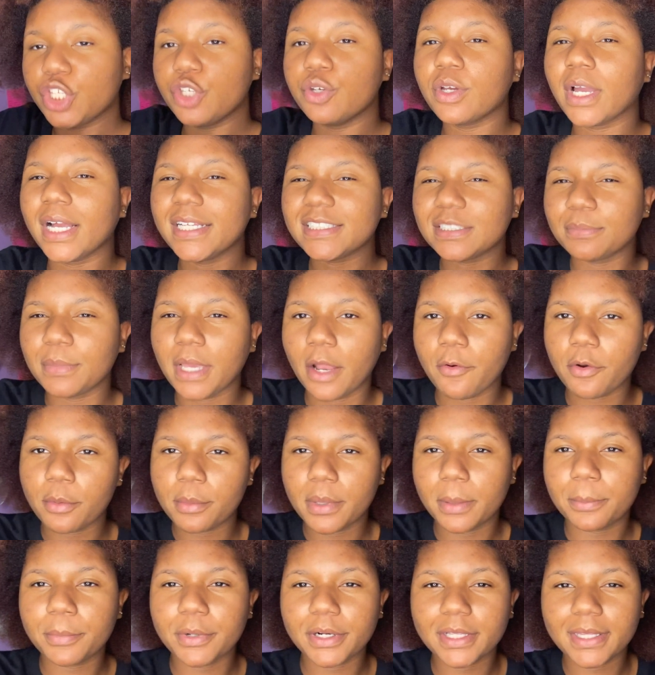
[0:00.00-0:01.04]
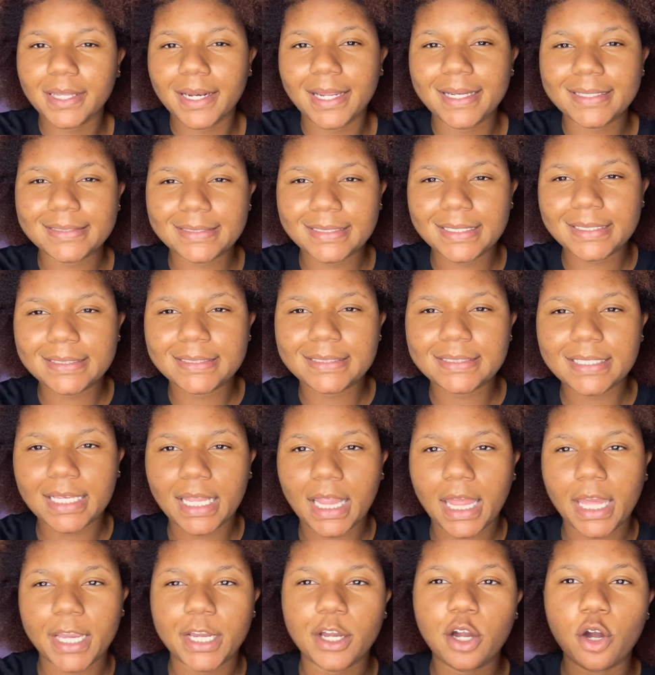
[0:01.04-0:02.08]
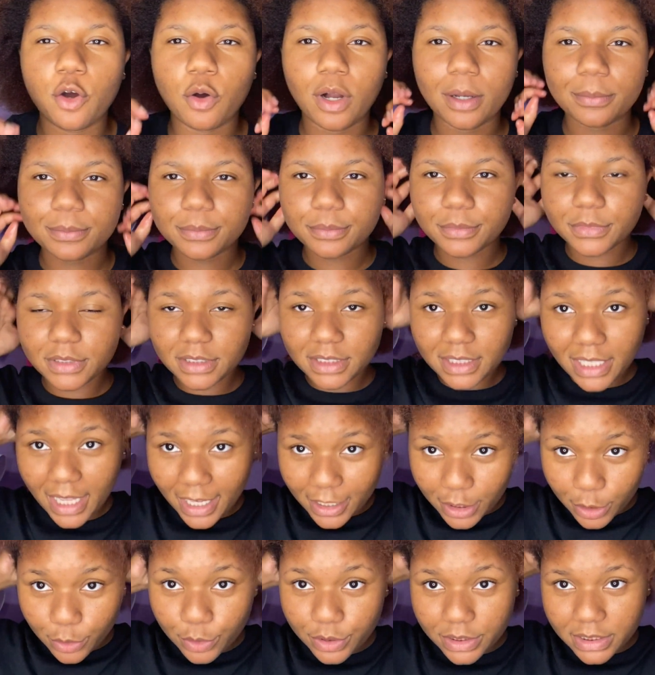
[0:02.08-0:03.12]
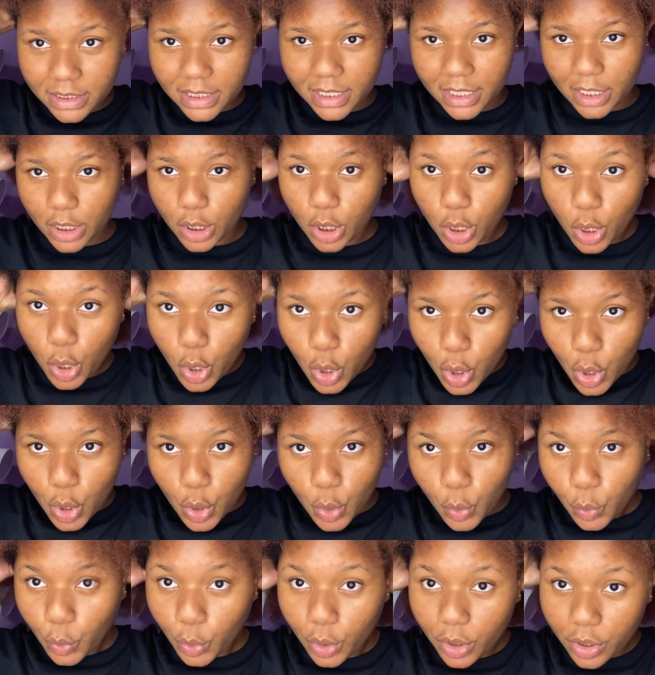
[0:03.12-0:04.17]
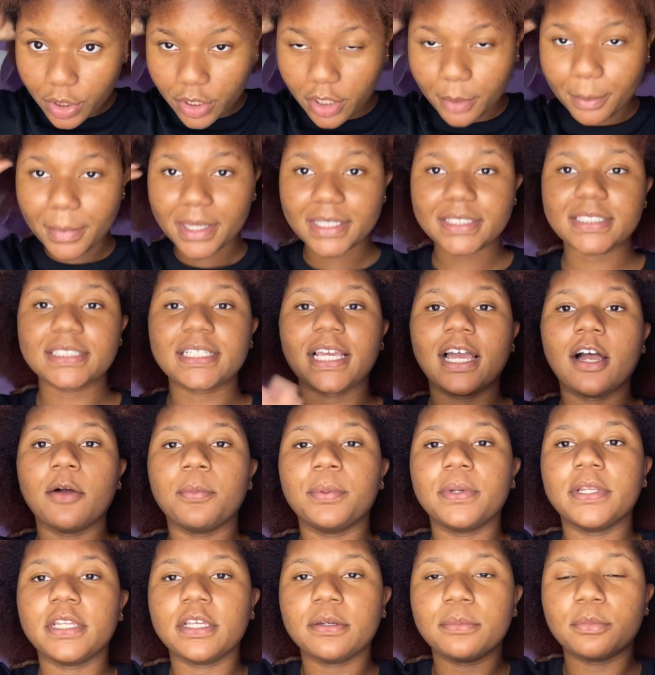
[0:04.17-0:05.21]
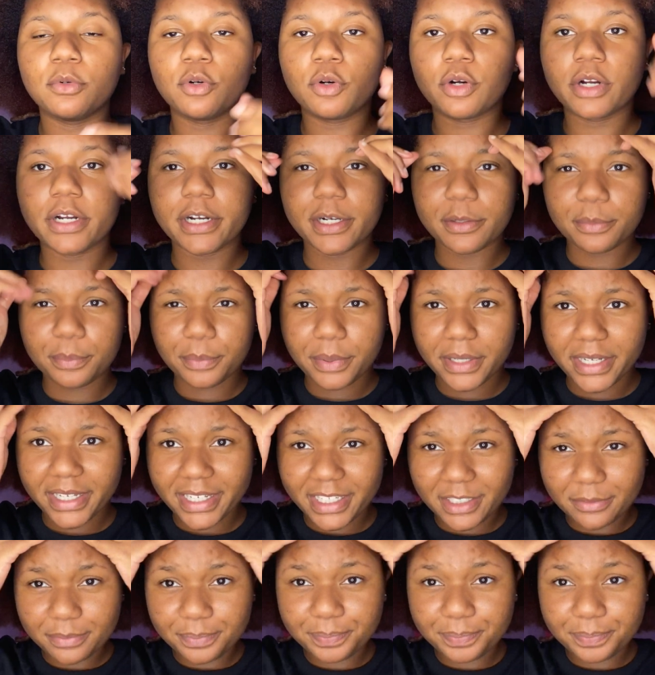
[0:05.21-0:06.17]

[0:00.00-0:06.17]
guys may remember that I did say oh, I'm not using oil on my scalp anymore, but